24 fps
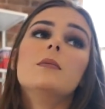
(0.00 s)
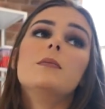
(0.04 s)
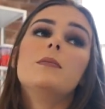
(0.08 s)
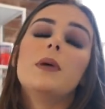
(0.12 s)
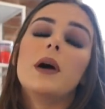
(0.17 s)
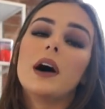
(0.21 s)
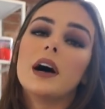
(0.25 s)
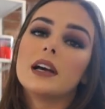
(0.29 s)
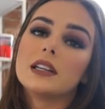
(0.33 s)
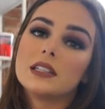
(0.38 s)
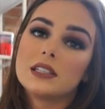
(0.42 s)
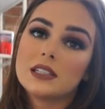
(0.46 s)

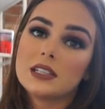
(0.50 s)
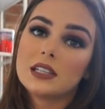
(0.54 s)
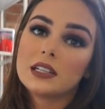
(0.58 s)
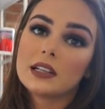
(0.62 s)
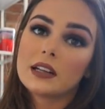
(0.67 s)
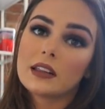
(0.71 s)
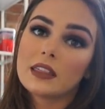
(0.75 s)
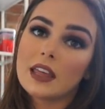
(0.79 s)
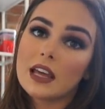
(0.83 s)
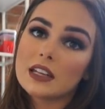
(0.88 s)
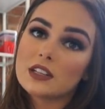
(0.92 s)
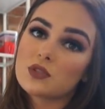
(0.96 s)

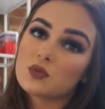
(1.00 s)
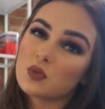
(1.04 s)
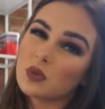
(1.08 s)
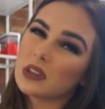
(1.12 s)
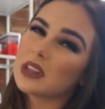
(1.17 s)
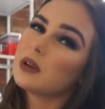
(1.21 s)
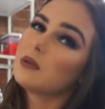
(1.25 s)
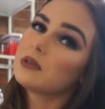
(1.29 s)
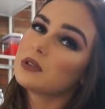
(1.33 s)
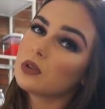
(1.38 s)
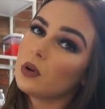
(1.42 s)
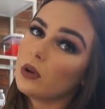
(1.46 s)
but that's
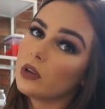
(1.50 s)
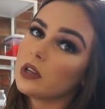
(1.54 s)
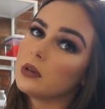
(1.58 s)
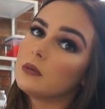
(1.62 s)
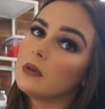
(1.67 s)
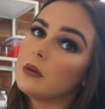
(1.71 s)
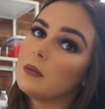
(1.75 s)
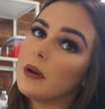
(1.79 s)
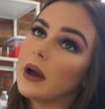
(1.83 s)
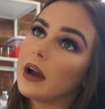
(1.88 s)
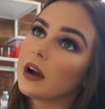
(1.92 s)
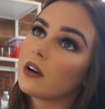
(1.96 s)
really what's holding
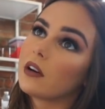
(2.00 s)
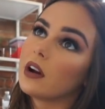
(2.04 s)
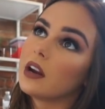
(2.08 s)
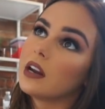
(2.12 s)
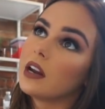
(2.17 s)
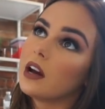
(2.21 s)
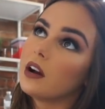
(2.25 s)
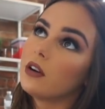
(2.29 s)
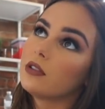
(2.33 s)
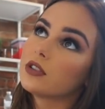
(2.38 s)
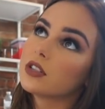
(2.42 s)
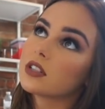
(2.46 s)
me back right
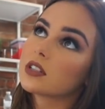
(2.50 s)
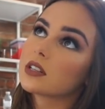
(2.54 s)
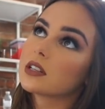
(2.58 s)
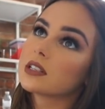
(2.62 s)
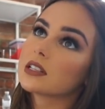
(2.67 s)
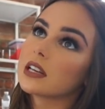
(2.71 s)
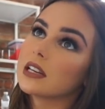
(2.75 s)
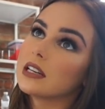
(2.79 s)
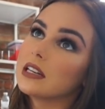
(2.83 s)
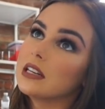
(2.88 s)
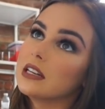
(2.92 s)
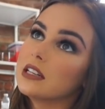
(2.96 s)
now, just
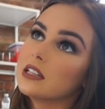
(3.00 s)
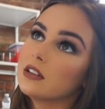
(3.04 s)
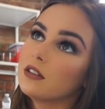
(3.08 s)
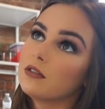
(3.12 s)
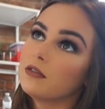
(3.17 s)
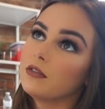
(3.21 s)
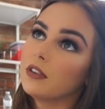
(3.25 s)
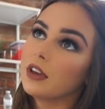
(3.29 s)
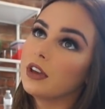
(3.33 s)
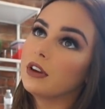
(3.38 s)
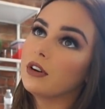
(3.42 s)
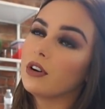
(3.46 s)
because I need to
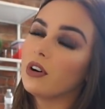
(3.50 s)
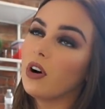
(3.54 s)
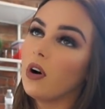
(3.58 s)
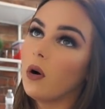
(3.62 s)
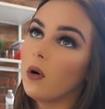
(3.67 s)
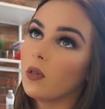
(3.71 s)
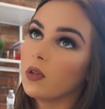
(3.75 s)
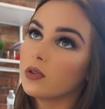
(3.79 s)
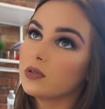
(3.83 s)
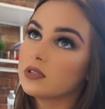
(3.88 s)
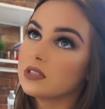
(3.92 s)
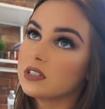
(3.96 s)
figure
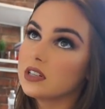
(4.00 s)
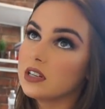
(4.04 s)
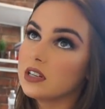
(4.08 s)
all those